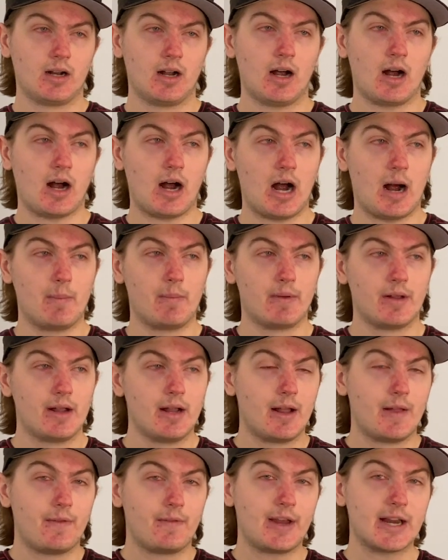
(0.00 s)
The
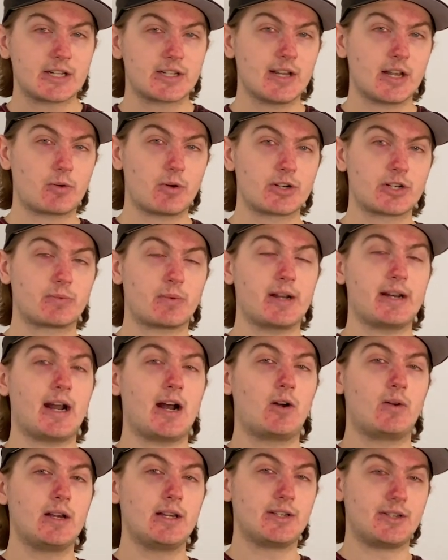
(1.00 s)
answer to that question right
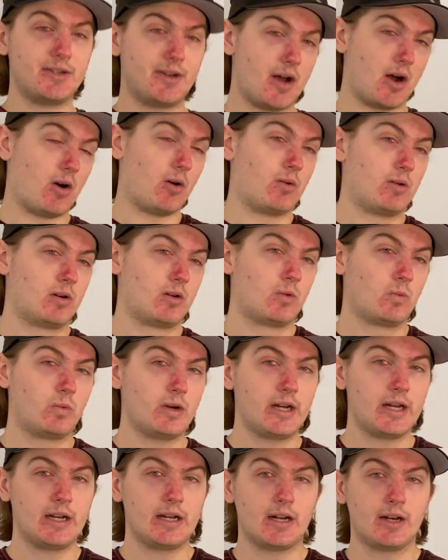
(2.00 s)
now is no.
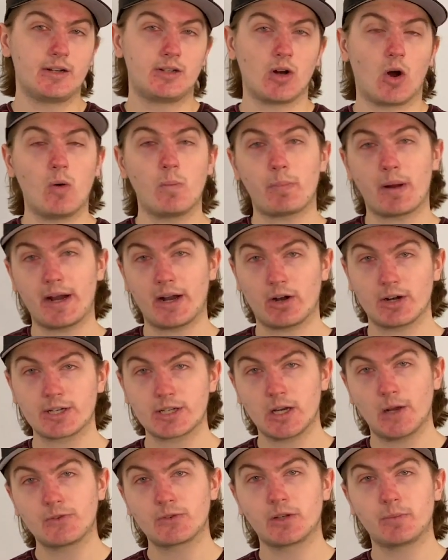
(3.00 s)
We don't pay
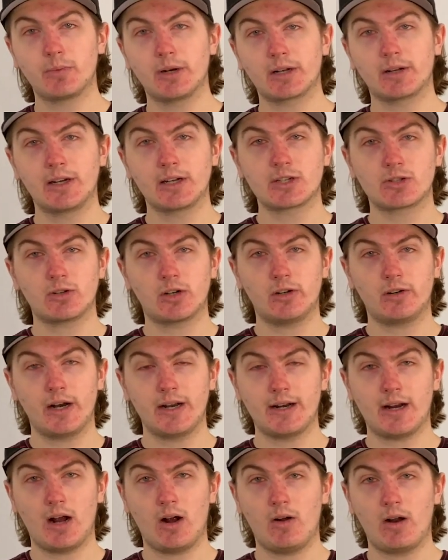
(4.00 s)
ourselves for the BrickLink store right
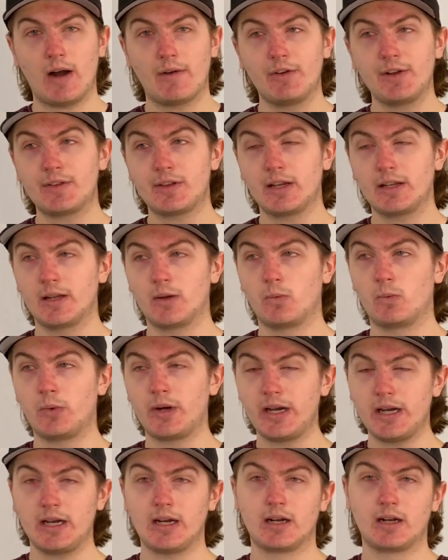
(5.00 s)
now. Everything that
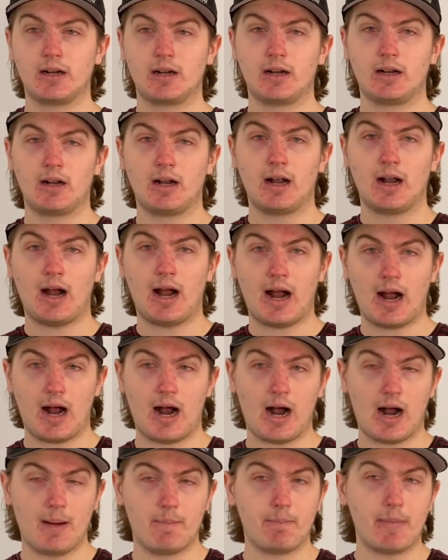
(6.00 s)
we
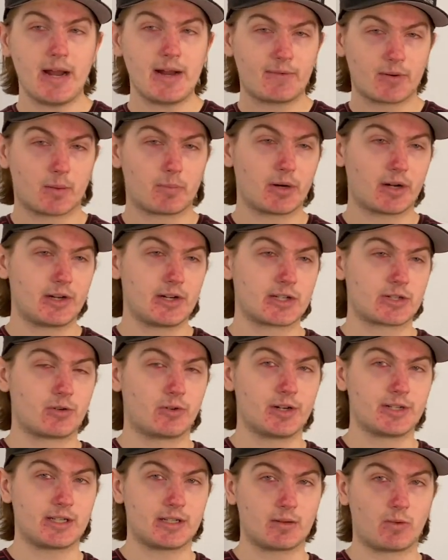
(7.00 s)
make for the BrickLink store
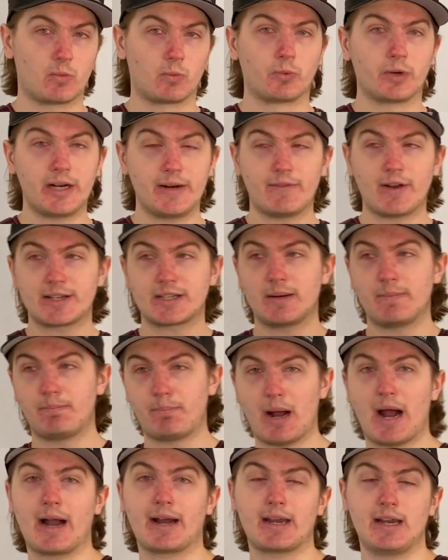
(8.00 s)
is reinvested
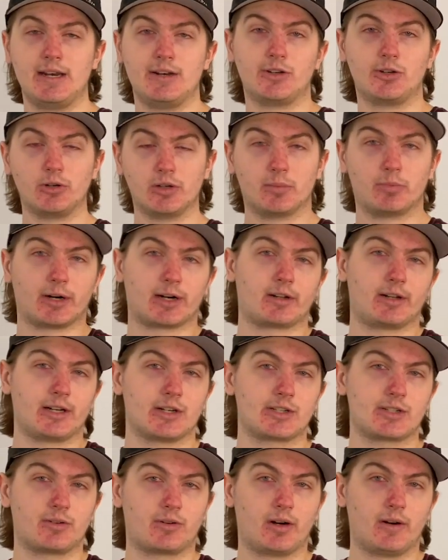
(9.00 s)
back into the BrickLink
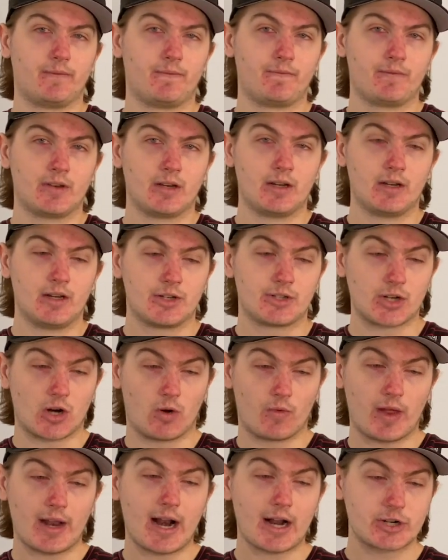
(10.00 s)
store. So
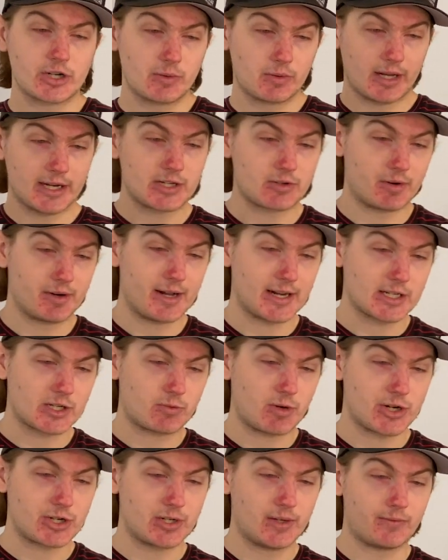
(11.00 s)
that actually relates to our next
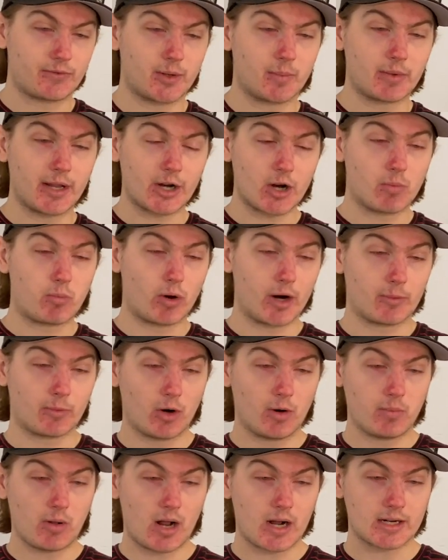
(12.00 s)
question from Lego Boy
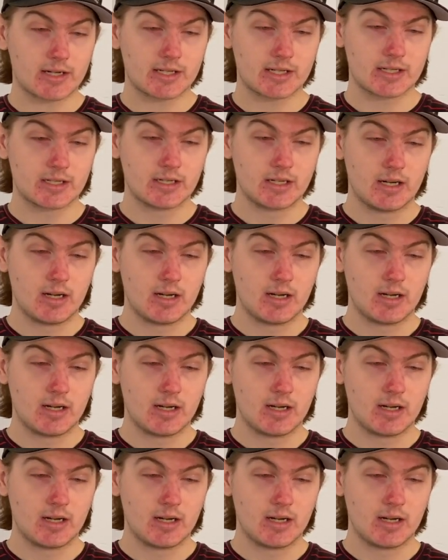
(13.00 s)
Roblox.